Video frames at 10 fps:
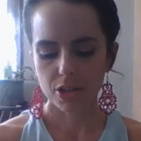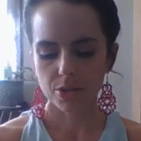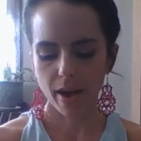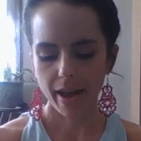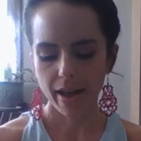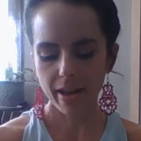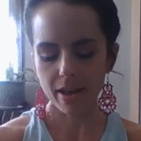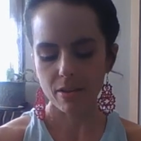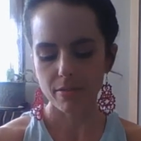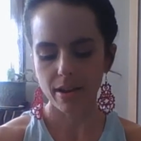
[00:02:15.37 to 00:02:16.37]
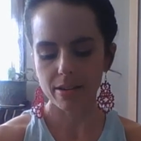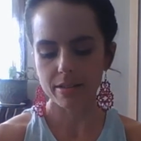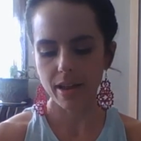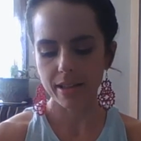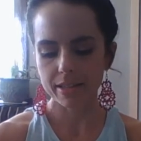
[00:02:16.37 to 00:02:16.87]
Try
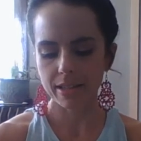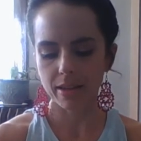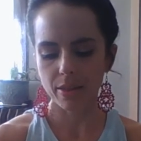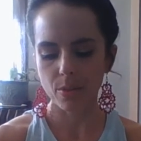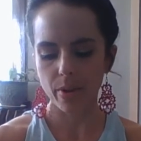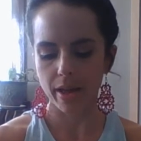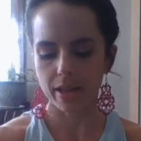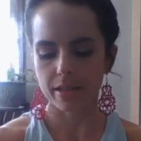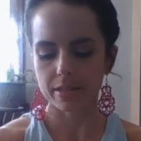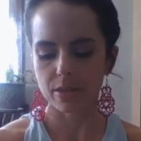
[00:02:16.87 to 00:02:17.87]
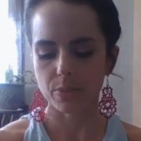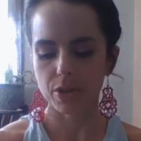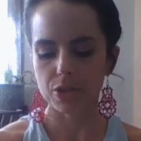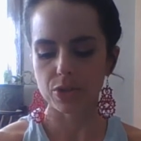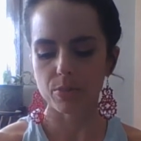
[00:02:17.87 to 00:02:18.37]
recognizing the ways in
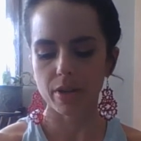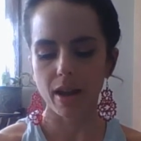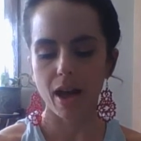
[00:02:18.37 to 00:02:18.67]
which you meet